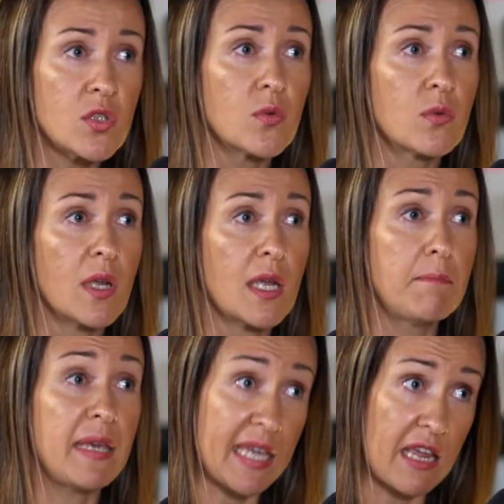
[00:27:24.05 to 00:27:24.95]
to
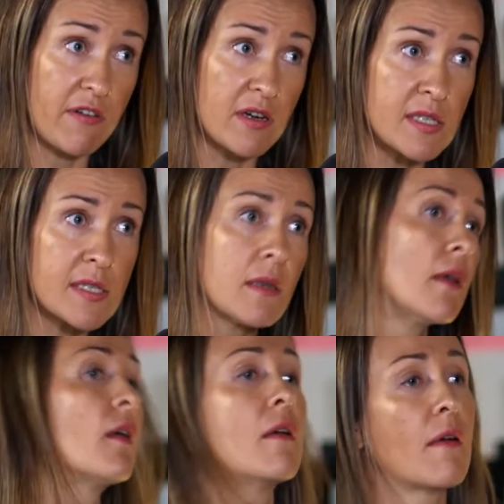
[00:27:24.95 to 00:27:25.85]
behaviors,
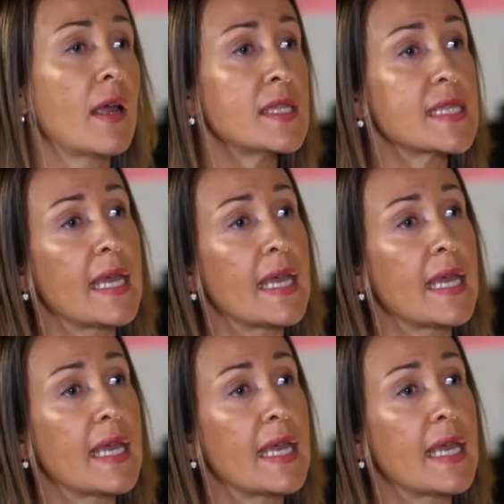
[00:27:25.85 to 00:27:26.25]
right?